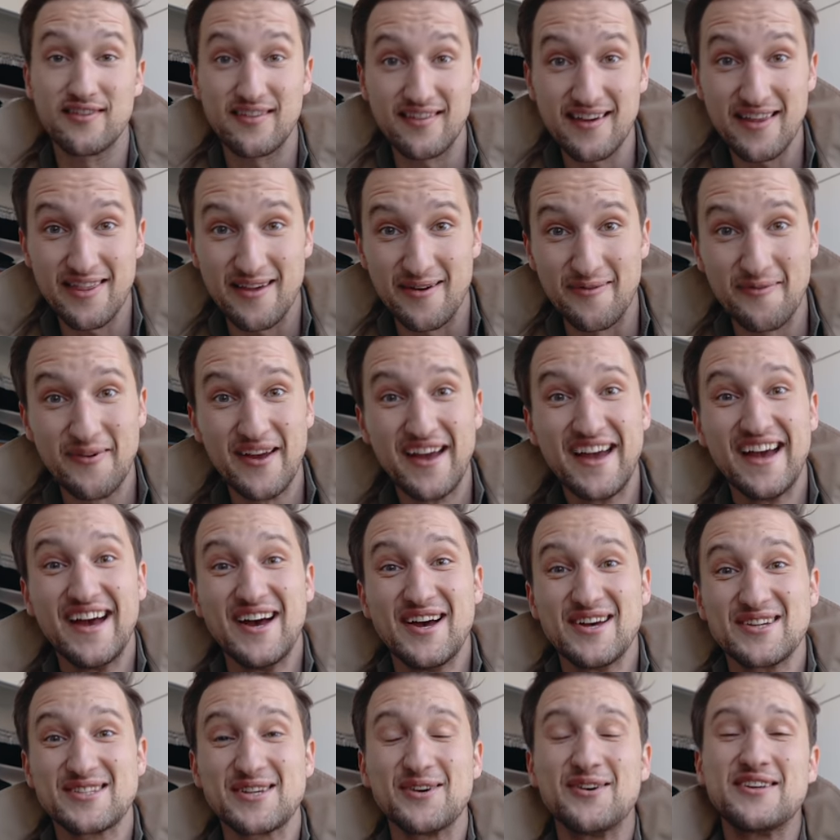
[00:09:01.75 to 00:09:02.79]
see them
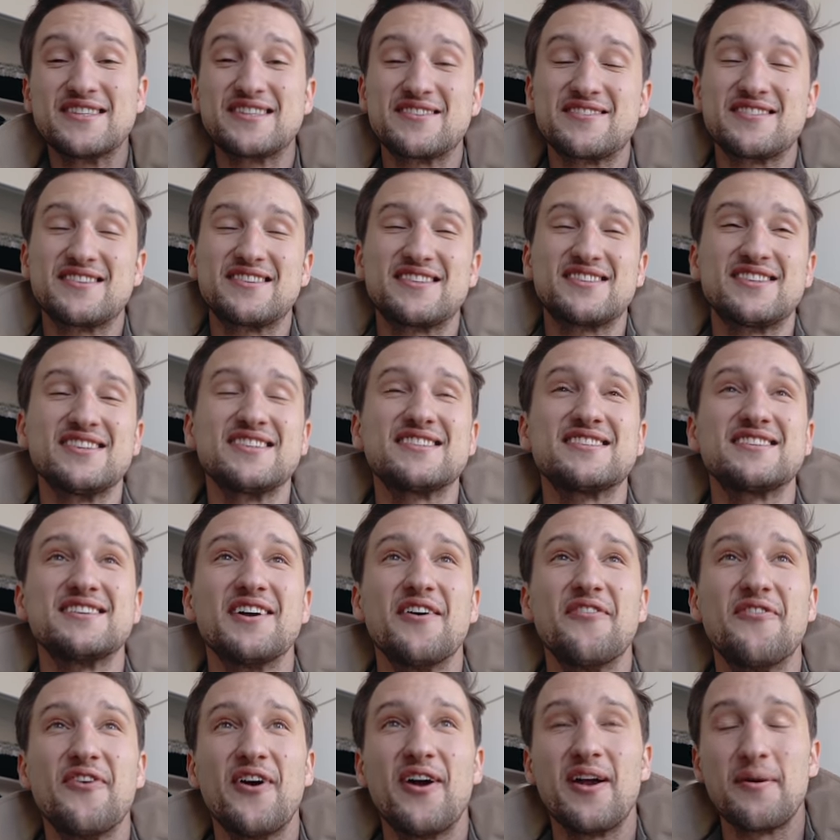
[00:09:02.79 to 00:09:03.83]
so it's just
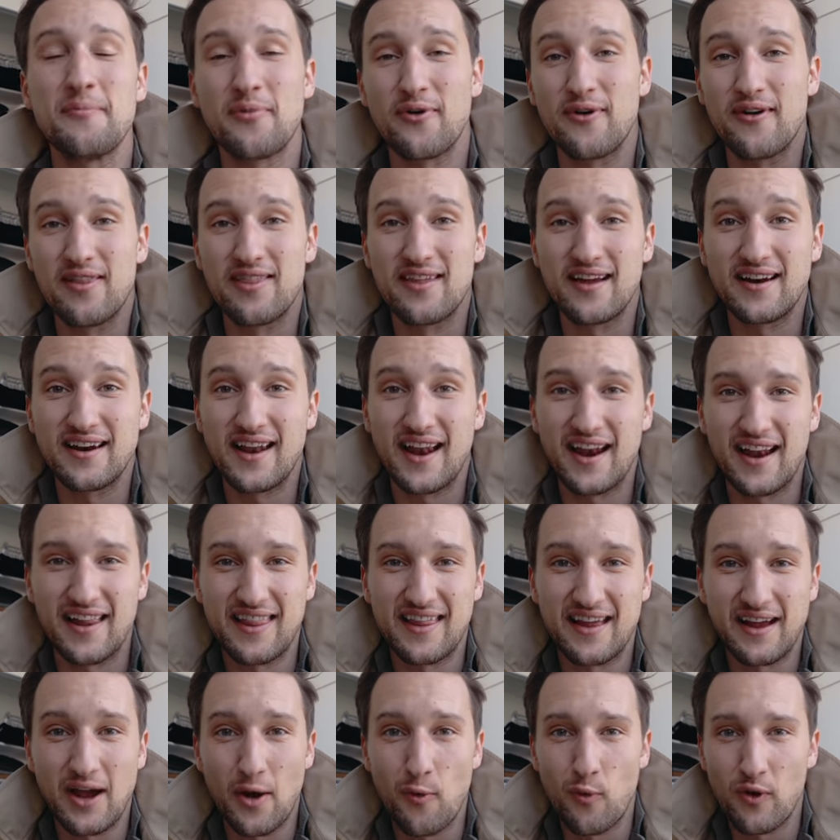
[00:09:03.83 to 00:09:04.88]
a very important thing that I
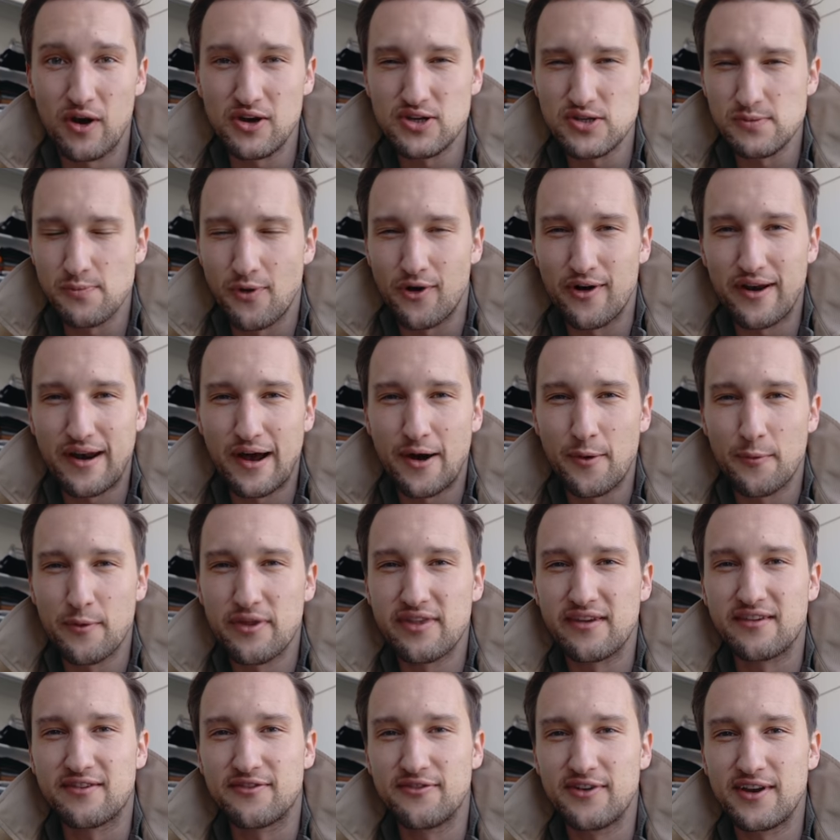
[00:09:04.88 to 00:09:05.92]
think I wanted to point out
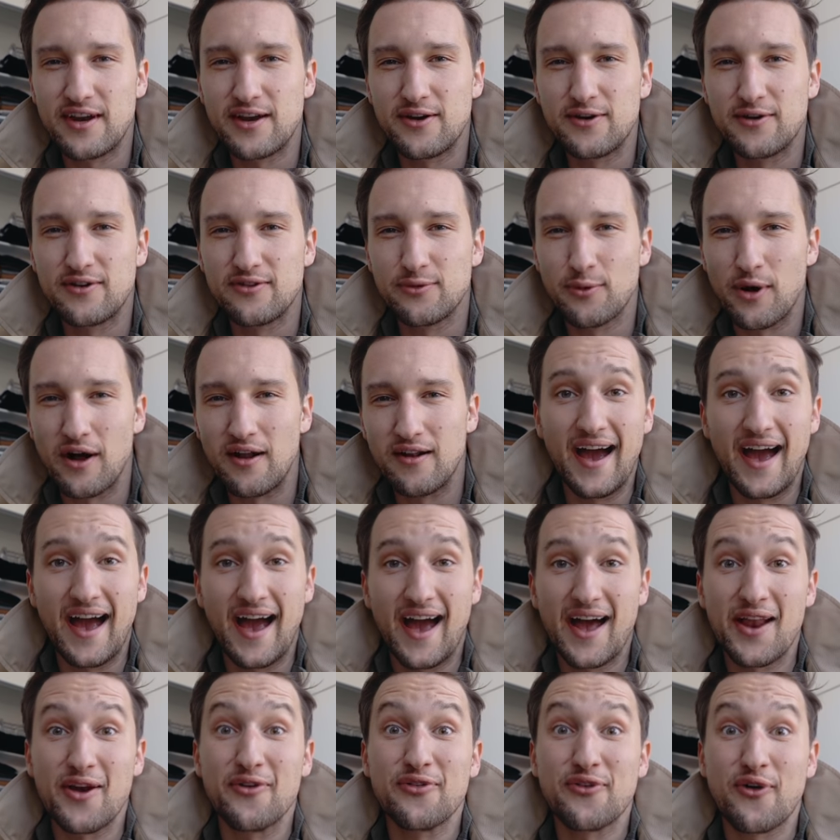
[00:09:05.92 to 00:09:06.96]
with this video as well
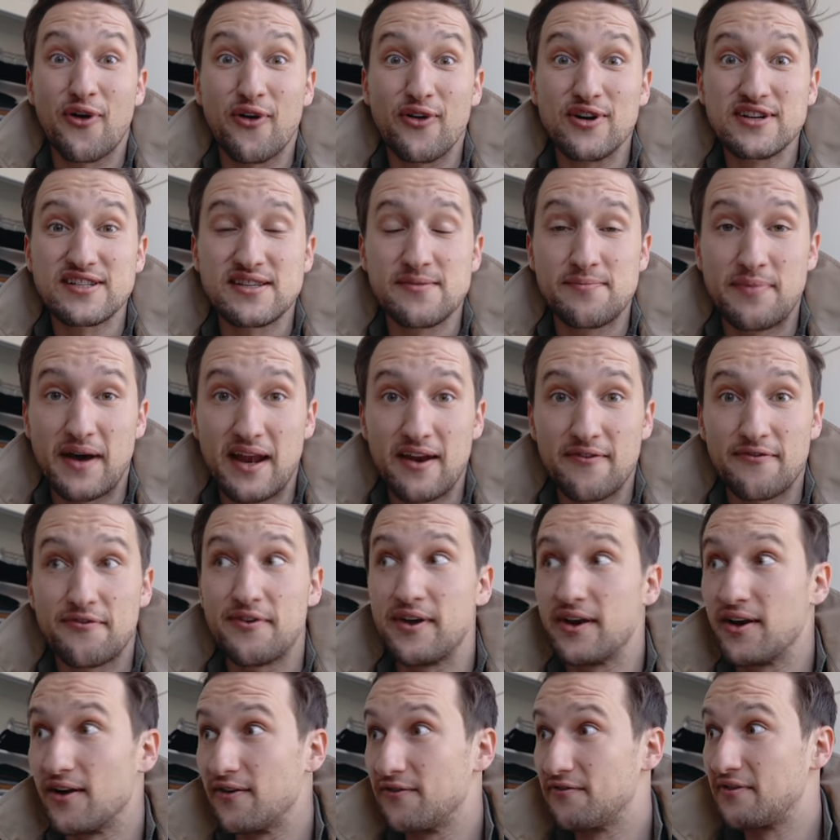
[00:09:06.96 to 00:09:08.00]
and of course the
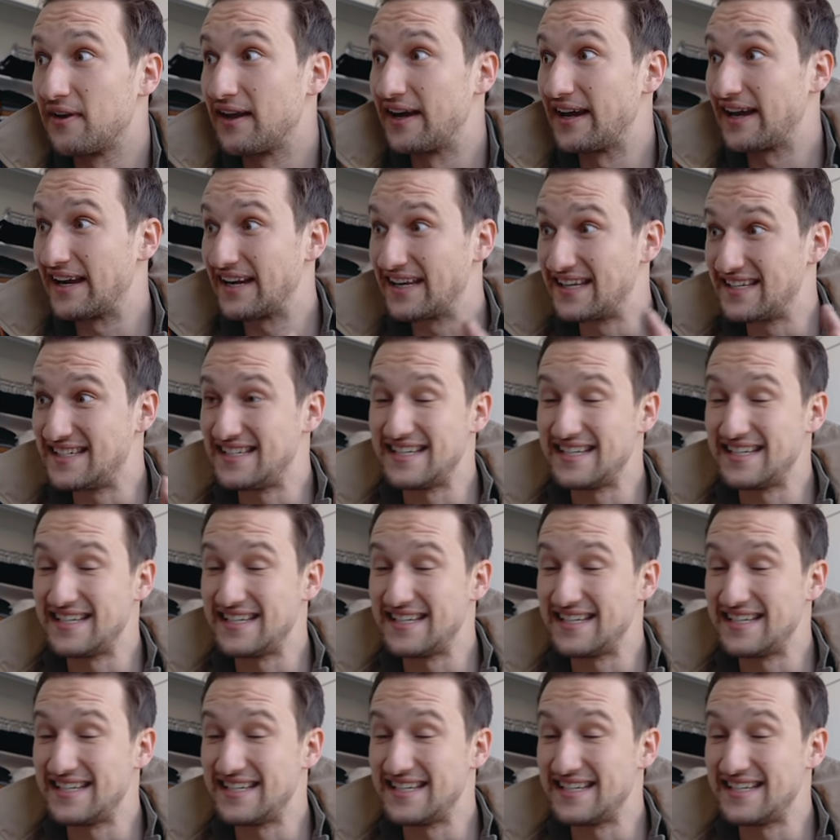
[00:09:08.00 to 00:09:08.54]
benefit of like